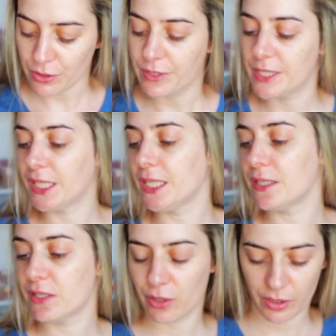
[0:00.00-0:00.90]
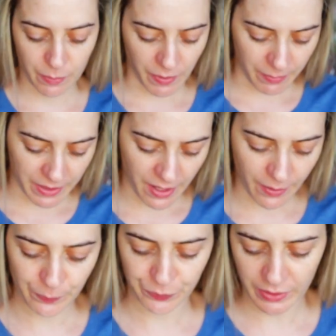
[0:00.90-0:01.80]
to dig into this baby.
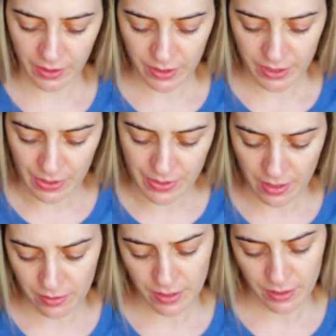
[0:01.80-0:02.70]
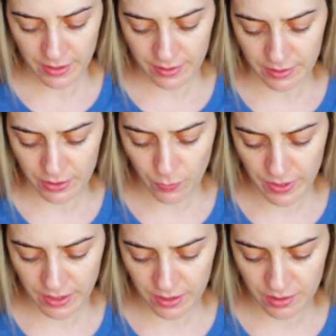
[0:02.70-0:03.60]
Now, I don't know, this
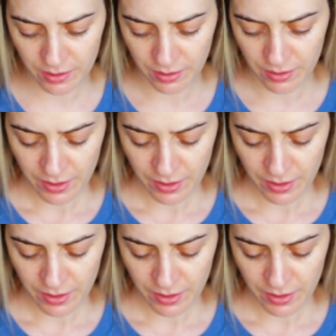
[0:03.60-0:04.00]
one is,